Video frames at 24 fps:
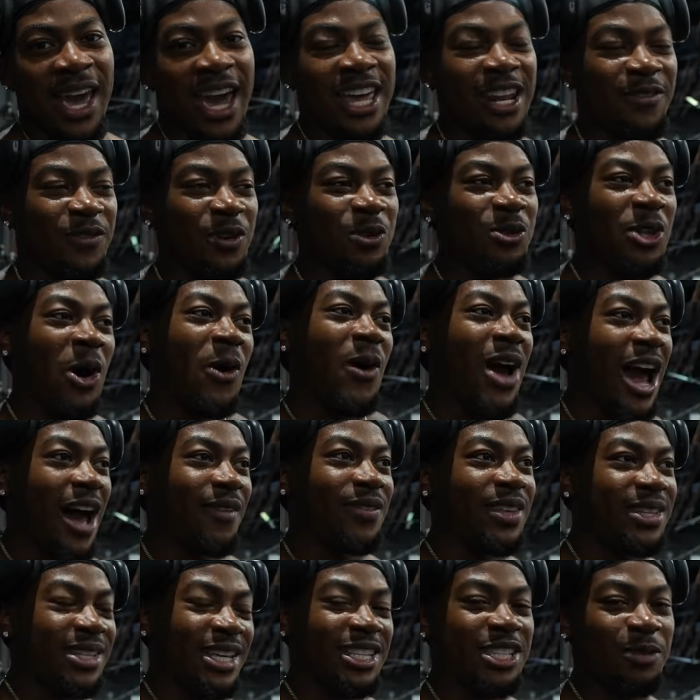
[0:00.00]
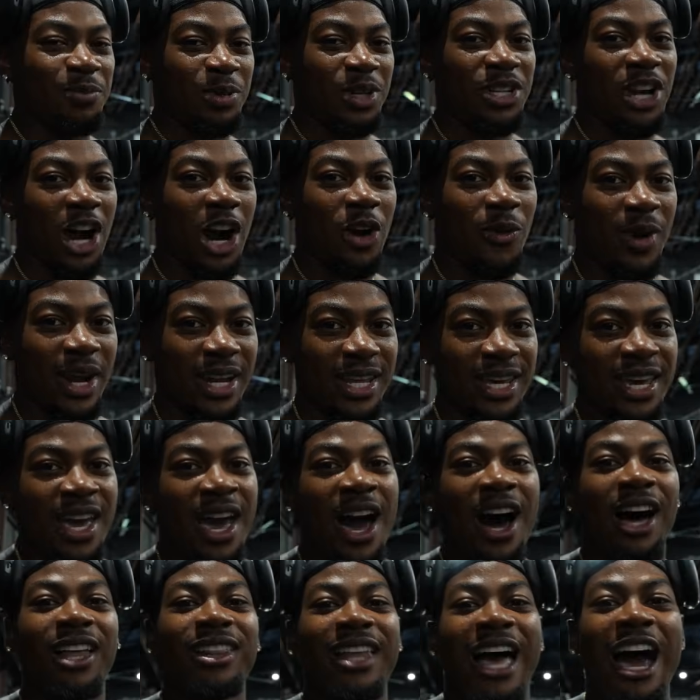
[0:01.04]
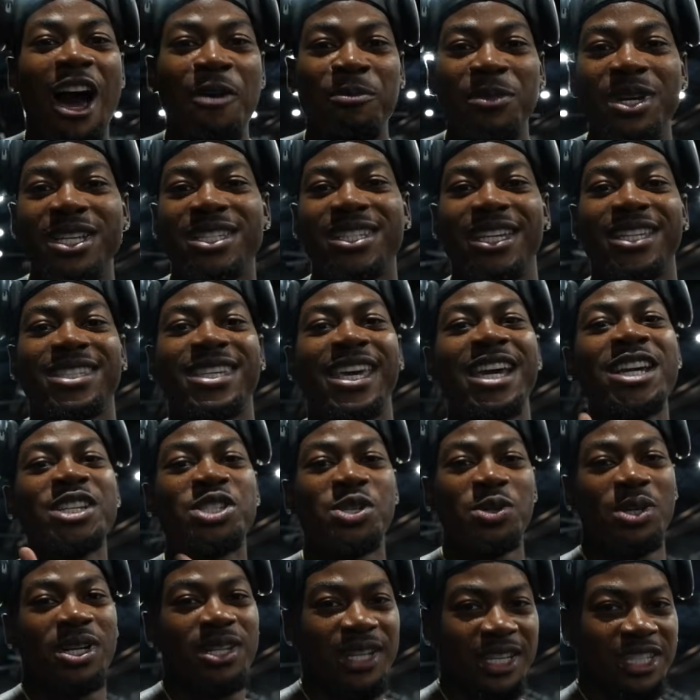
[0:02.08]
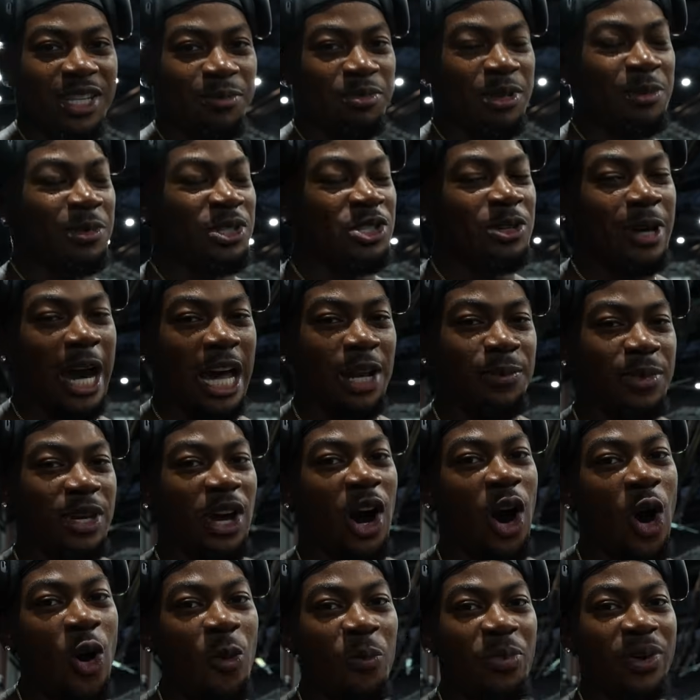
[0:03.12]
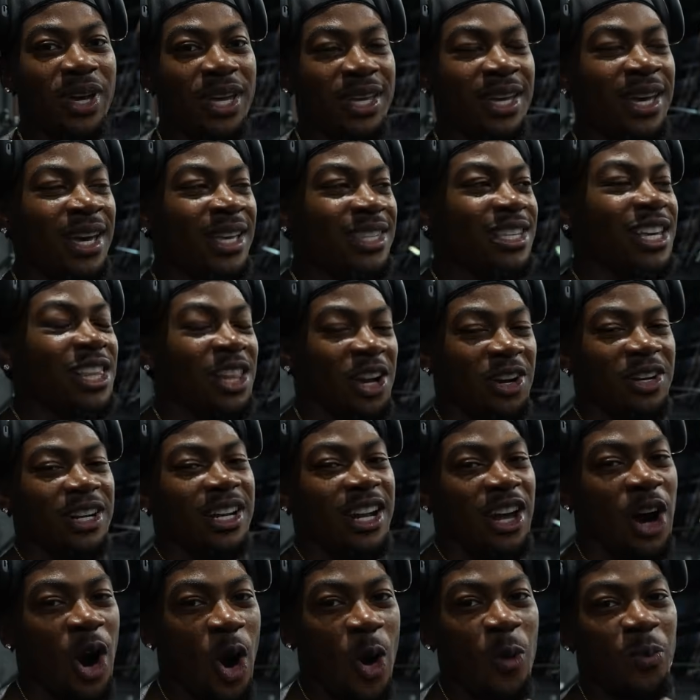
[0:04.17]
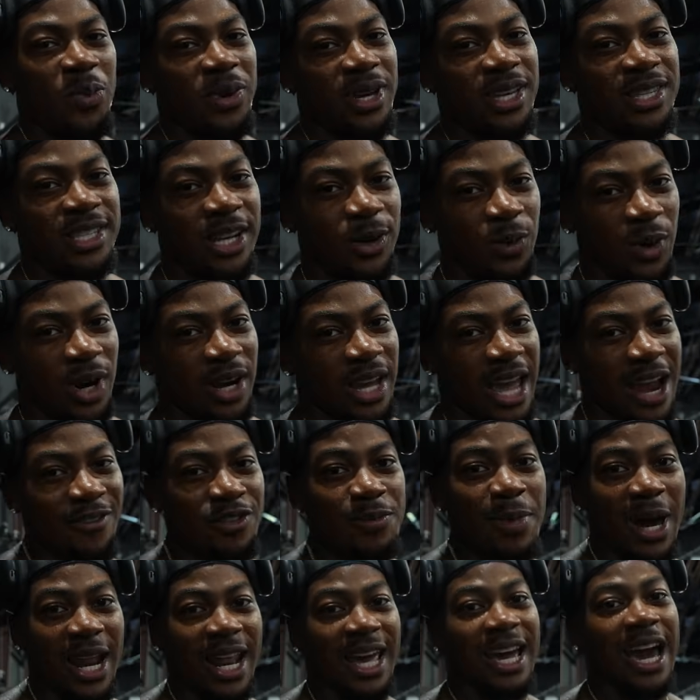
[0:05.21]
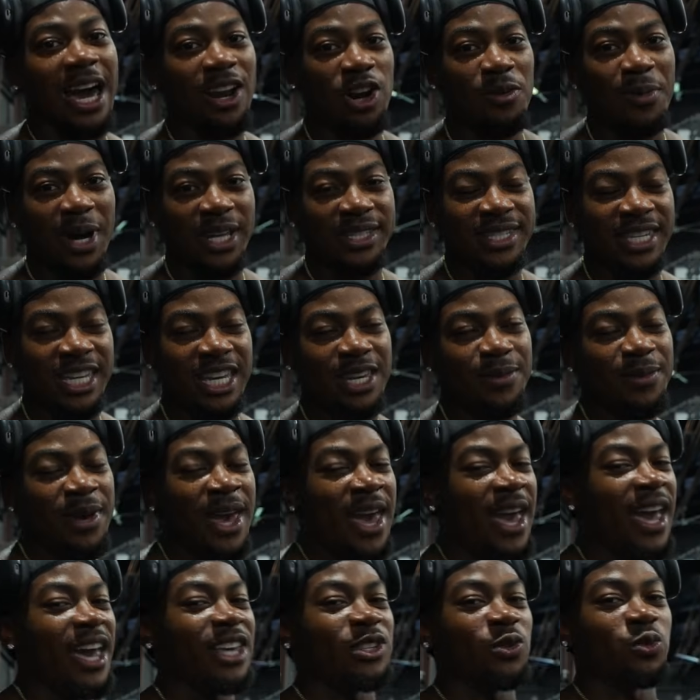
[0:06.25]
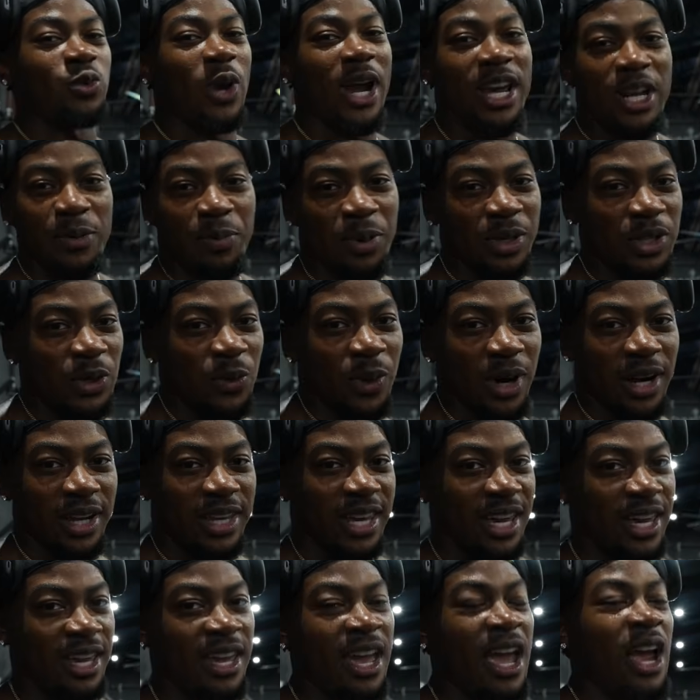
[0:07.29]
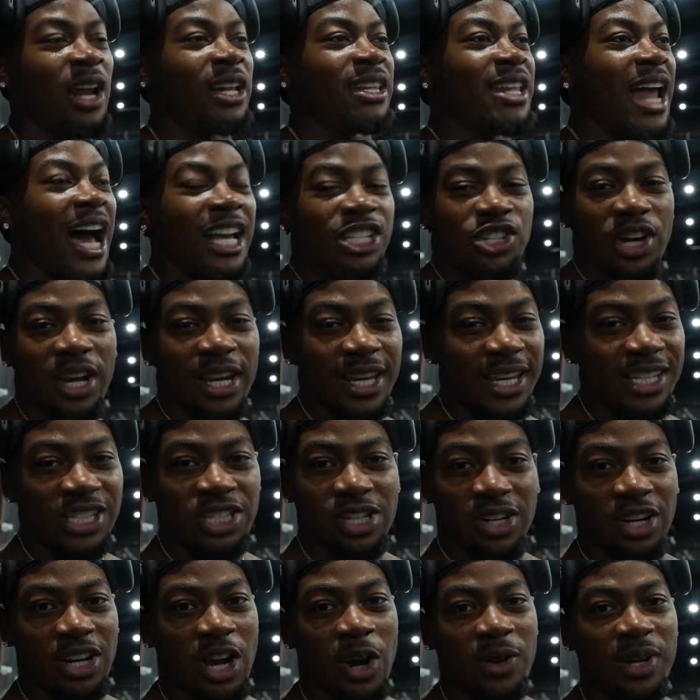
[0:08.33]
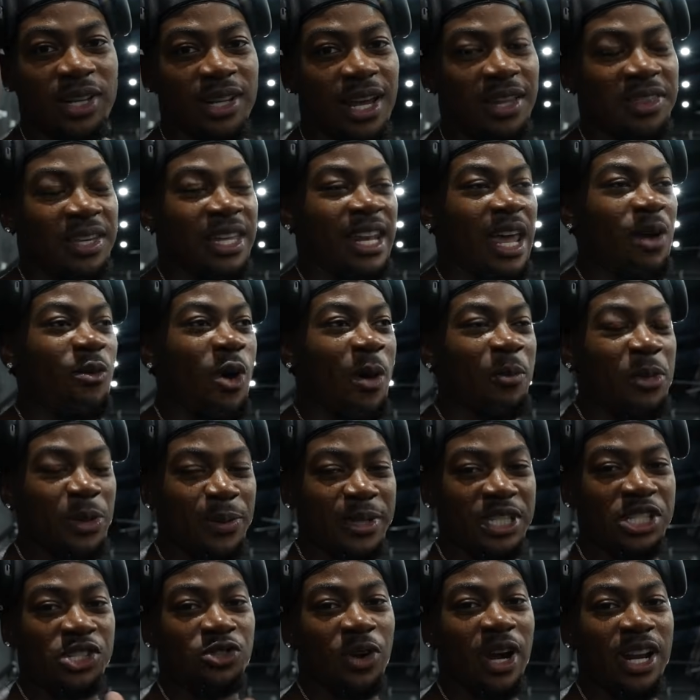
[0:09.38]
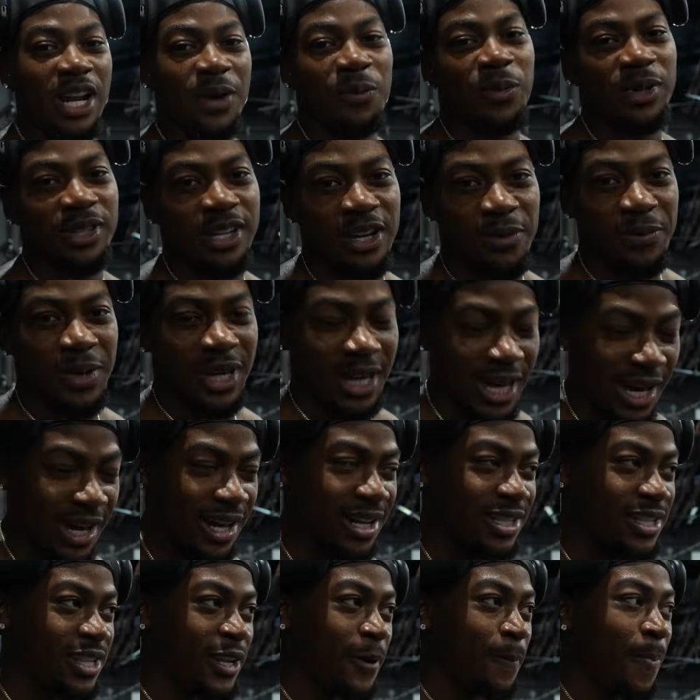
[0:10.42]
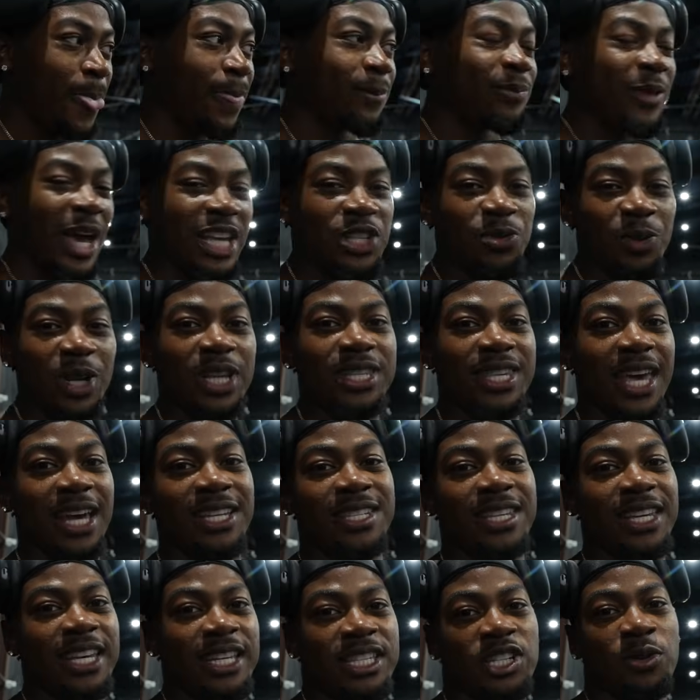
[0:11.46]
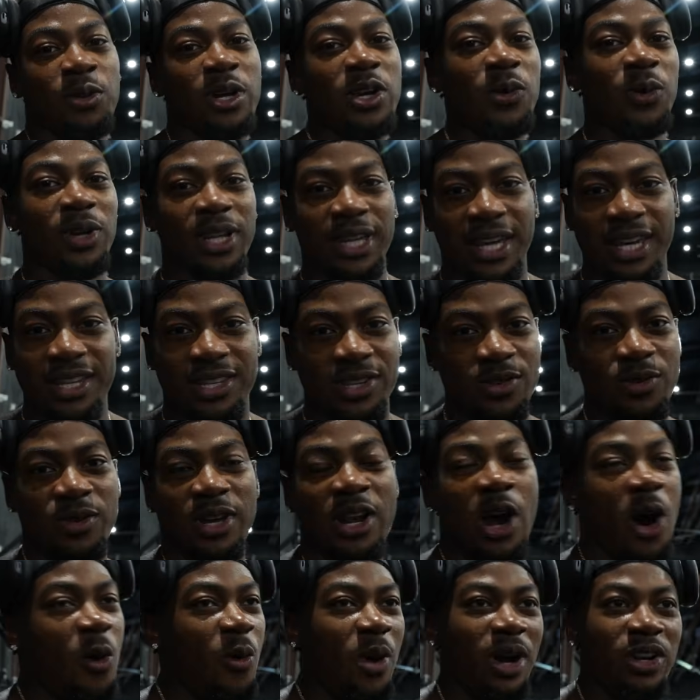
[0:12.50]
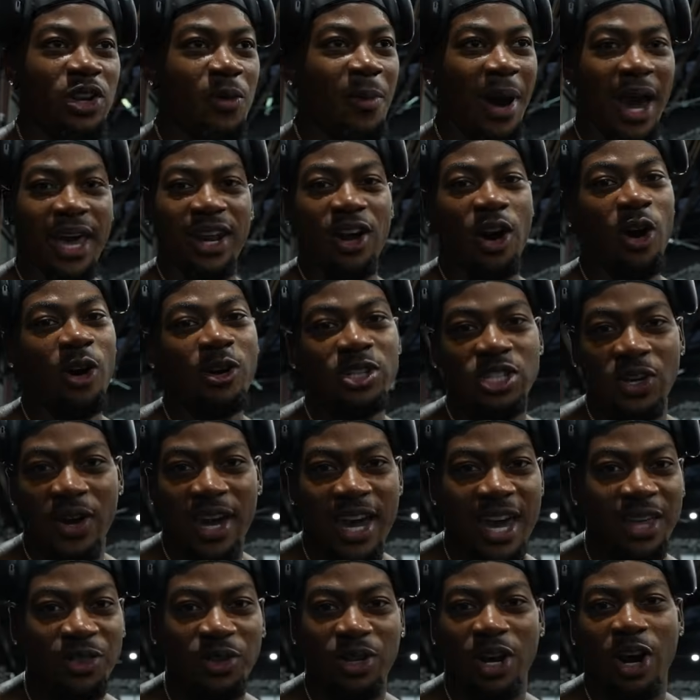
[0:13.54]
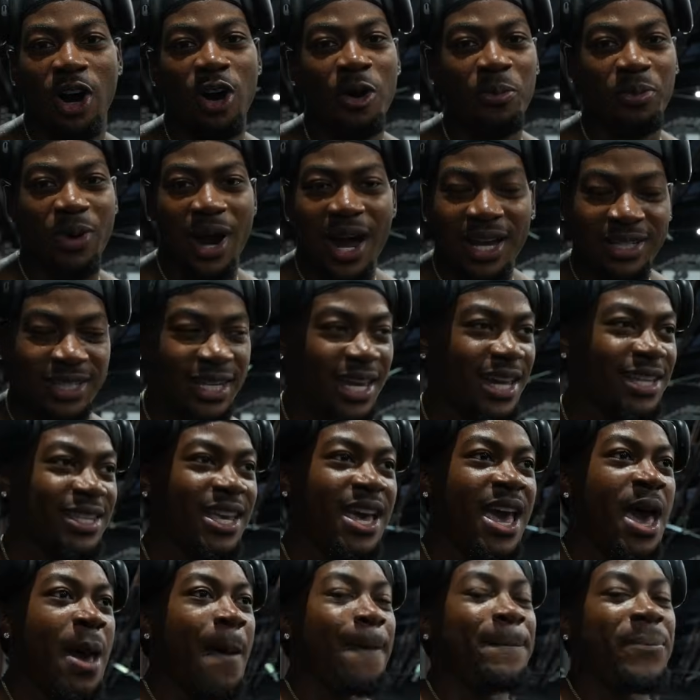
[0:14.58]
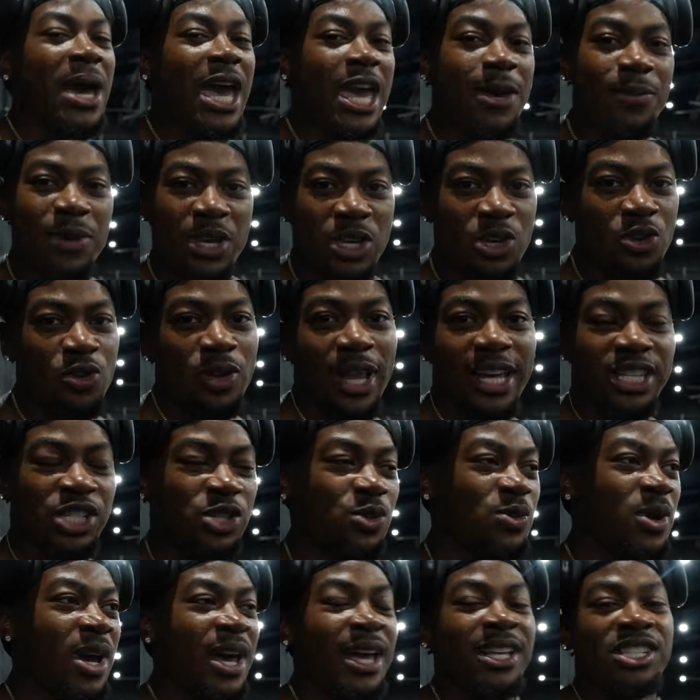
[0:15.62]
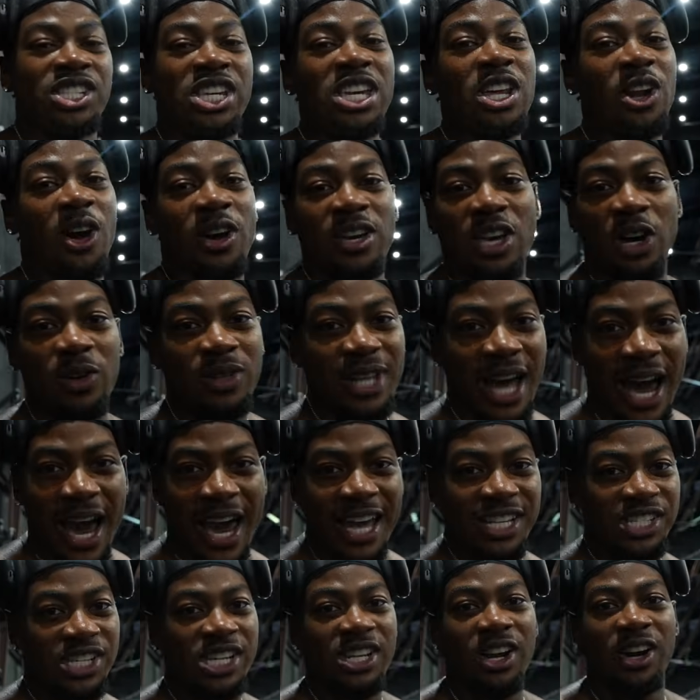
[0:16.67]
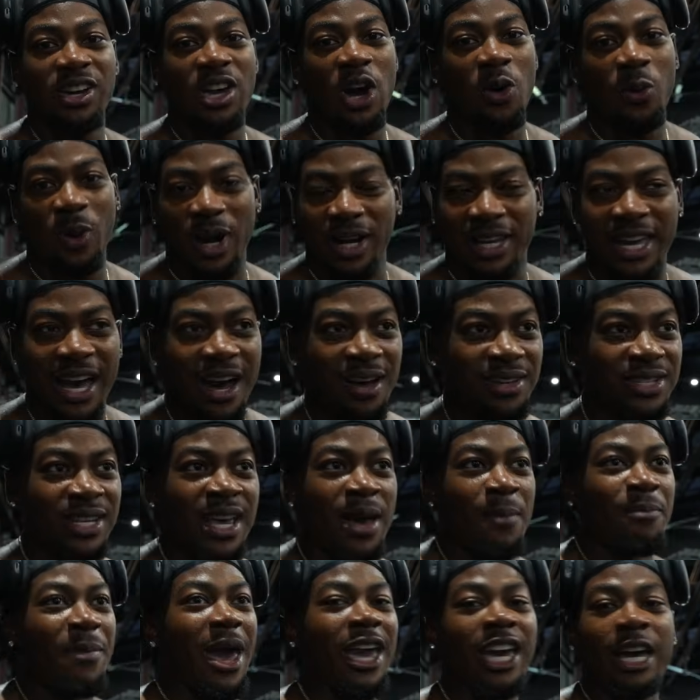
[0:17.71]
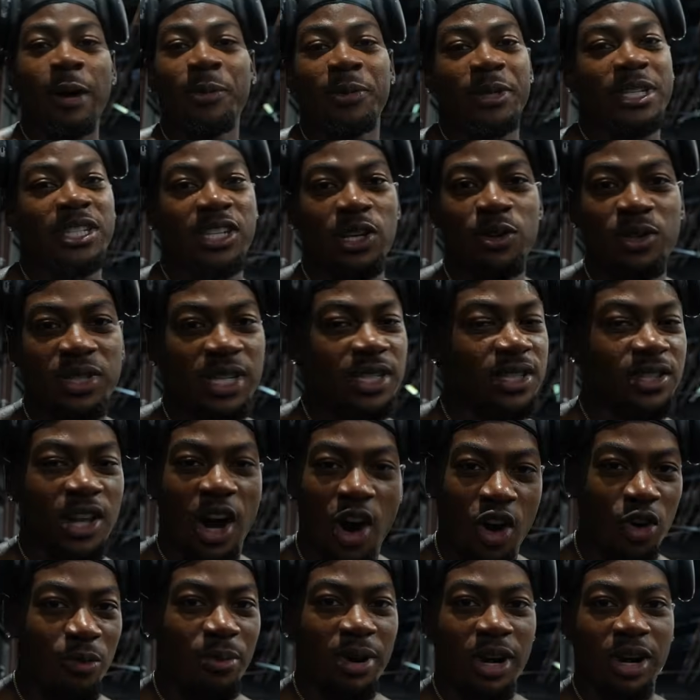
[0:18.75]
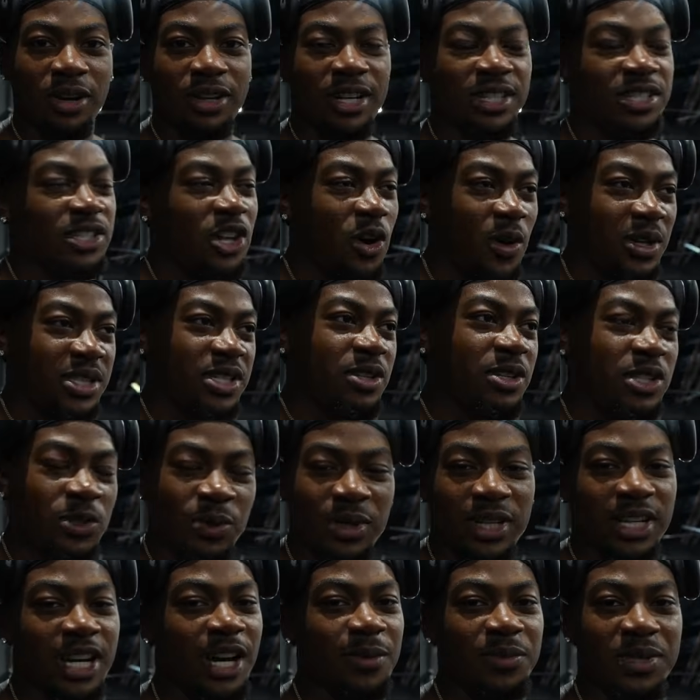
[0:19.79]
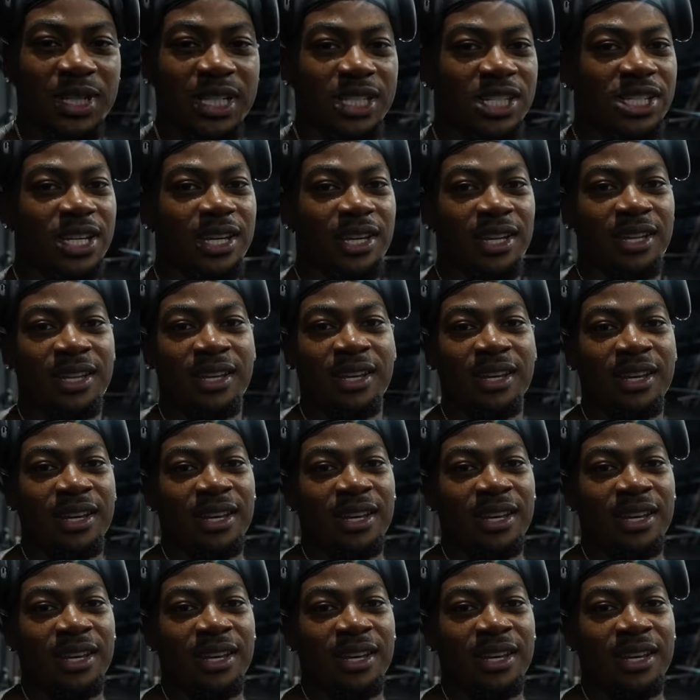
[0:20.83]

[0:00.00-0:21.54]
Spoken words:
And if you don't have the discipline already, allow me to teach you the discipline, but you got to be open to learning and open to work. Everybody I got on my team is ready to put the work in, not trying to get sugarcoated nothing, and they want me to be straight up with them because that's what it takes to get to where you want to get to. You don't want nobody to hold your hand through the whole process, baby you, let you cheat on your diet, cheat on your workouts, make up excuses. No, bro, there's no excuse when it comes to this shit.